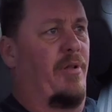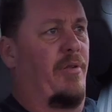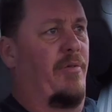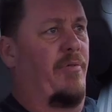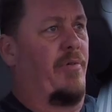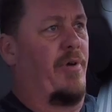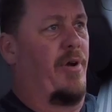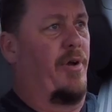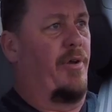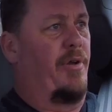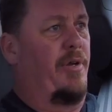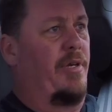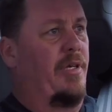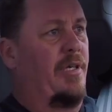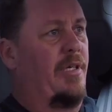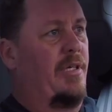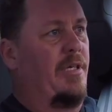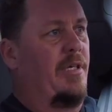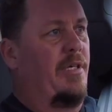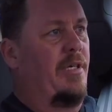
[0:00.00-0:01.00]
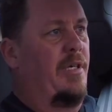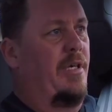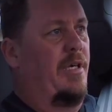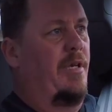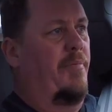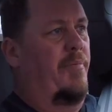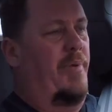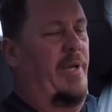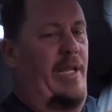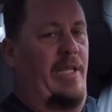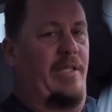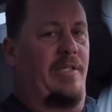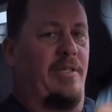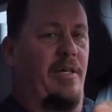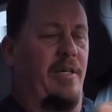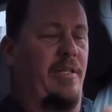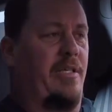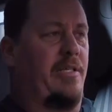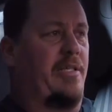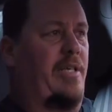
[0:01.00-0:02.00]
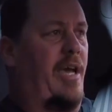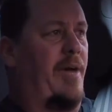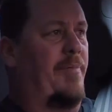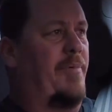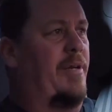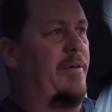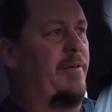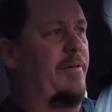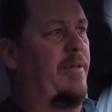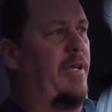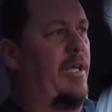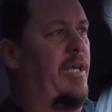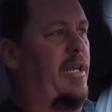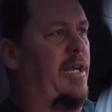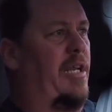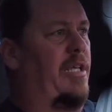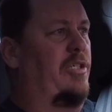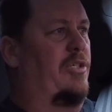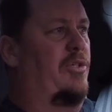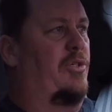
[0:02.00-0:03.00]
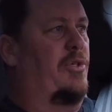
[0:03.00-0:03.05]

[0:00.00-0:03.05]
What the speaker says: on the road. But inside this cabin, it is